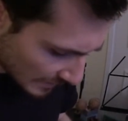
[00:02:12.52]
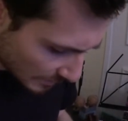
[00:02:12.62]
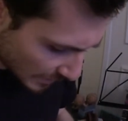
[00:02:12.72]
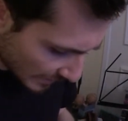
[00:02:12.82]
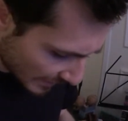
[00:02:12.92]

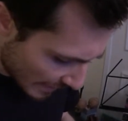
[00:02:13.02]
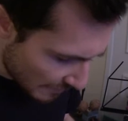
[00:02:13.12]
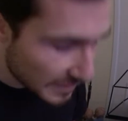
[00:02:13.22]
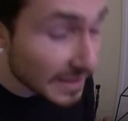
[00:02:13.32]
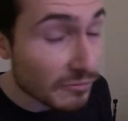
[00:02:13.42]
but I
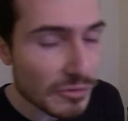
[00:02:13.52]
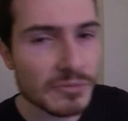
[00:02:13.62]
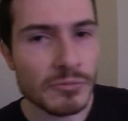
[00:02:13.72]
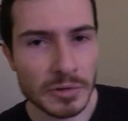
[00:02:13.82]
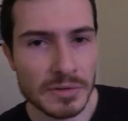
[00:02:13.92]
have
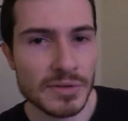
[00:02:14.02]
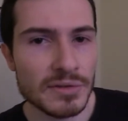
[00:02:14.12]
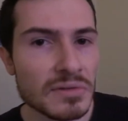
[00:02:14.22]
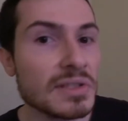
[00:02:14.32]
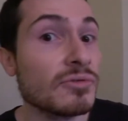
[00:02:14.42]
different words
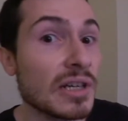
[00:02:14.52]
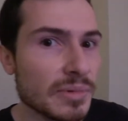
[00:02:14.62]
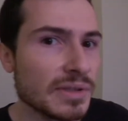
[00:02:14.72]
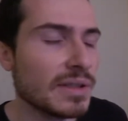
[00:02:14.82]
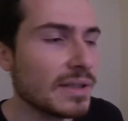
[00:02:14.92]
to describe
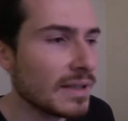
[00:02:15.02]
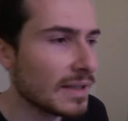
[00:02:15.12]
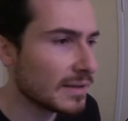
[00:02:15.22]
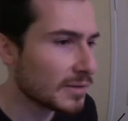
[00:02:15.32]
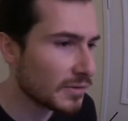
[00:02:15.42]
it,
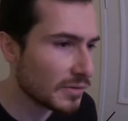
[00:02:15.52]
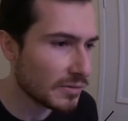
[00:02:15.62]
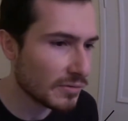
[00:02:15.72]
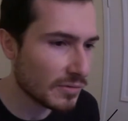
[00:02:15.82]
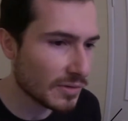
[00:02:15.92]

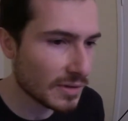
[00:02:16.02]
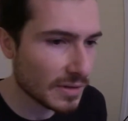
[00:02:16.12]
to